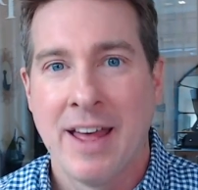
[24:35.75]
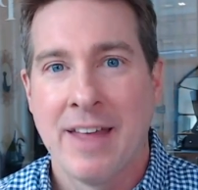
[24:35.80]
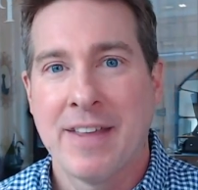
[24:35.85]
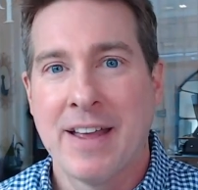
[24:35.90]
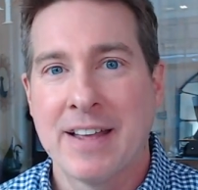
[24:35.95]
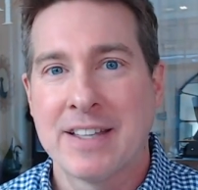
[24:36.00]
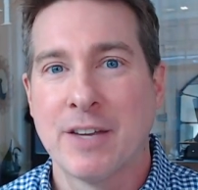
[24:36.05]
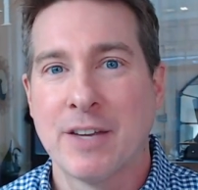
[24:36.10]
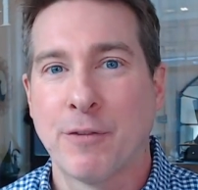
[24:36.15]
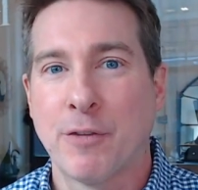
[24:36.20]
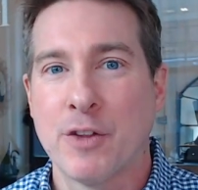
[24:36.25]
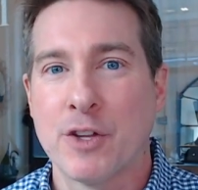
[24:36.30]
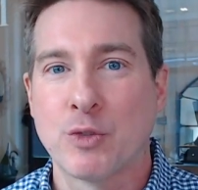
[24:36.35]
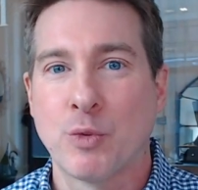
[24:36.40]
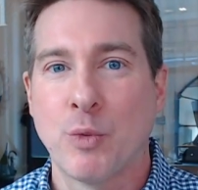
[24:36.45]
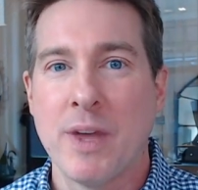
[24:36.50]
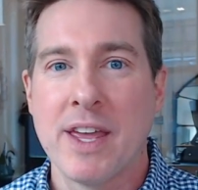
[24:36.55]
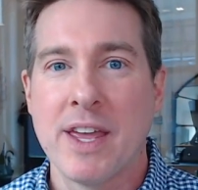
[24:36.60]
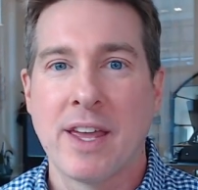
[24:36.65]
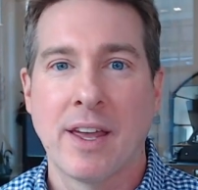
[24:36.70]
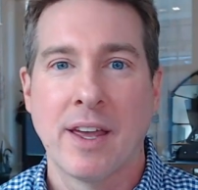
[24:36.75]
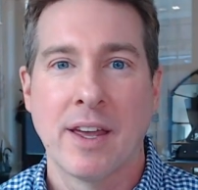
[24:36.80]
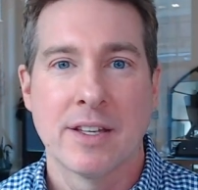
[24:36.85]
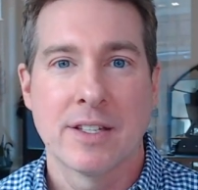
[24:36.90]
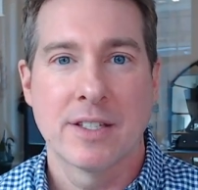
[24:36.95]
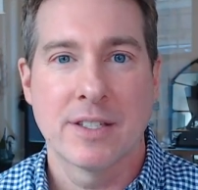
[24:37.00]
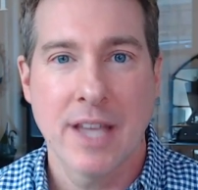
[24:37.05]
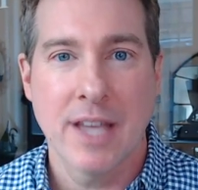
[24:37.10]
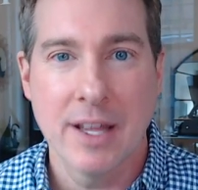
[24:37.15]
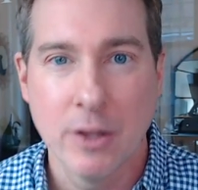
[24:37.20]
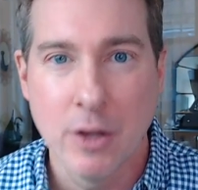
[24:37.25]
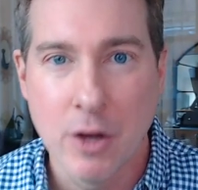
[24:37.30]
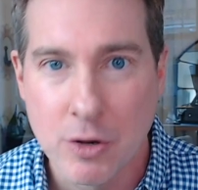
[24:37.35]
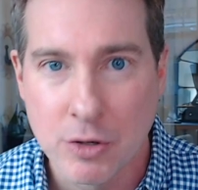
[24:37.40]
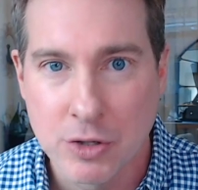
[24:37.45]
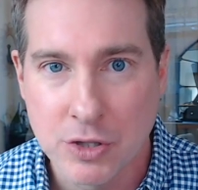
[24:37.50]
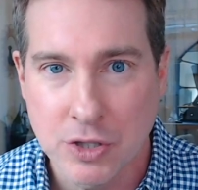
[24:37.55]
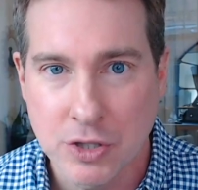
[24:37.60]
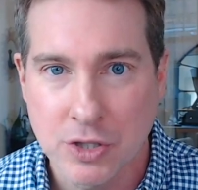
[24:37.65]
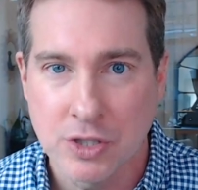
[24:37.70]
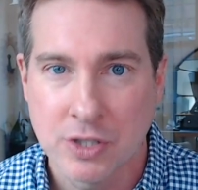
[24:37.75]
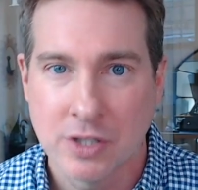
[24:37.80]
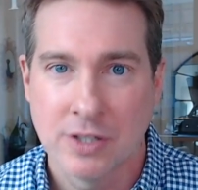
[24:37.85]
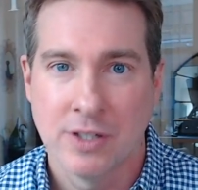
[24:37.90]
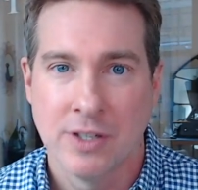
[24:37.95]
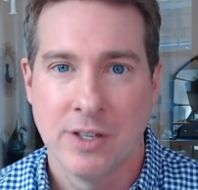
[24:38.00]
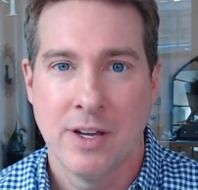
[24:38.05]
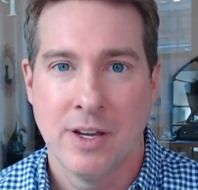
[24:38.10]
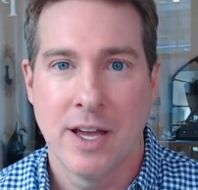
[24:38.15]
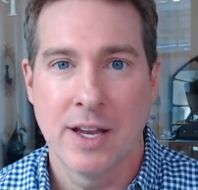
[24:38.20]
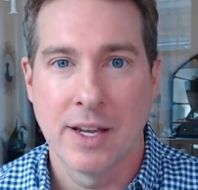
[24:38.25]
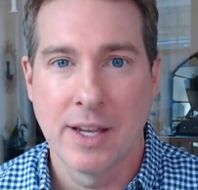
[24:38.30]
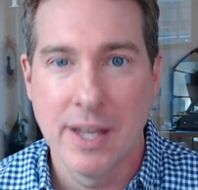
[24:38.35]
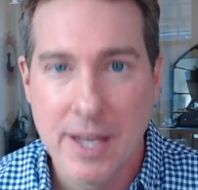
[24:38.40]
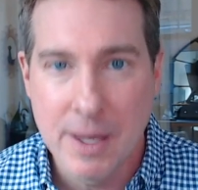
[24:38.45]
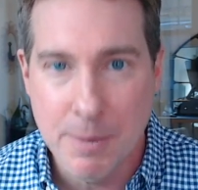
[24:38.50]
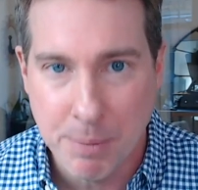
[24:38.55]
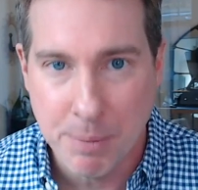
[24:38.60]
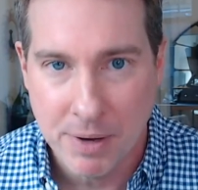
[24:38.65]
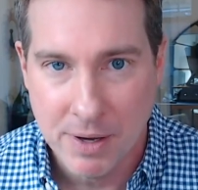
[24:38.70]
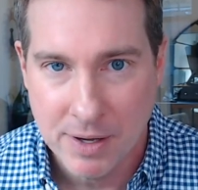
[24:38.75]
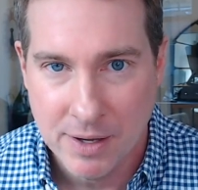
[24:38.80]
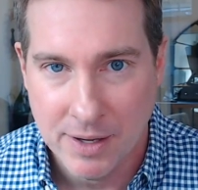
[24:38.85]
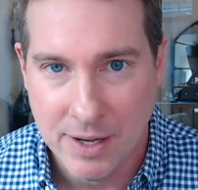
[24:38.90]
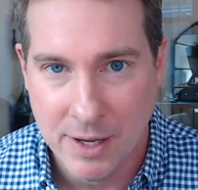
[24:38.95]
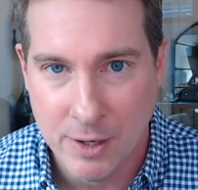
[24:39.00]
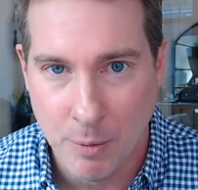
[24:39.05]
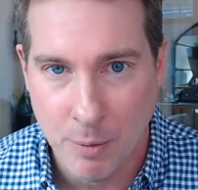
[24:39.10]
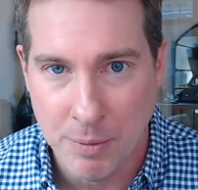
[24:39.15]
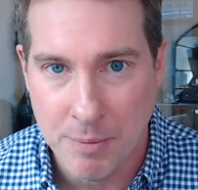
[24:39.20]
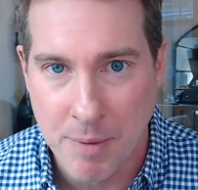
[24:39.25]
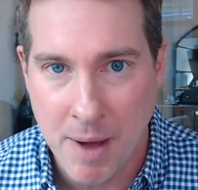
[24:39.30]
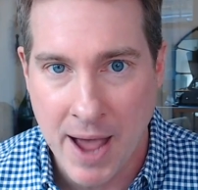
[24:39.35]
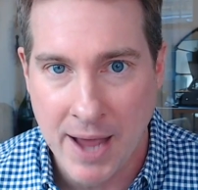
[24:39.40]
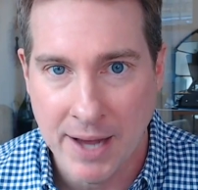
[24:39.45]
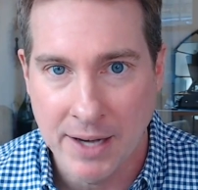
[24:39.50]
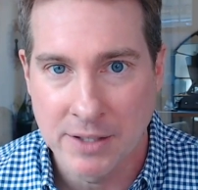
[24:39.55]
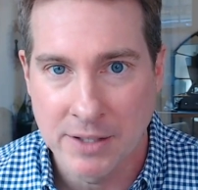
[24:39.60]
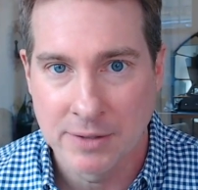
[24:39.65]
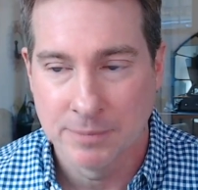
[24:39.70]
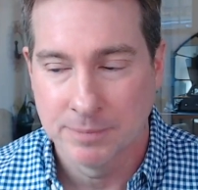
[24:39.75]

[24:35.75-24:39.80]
That's it for this week. Stay loose and keep an open mind.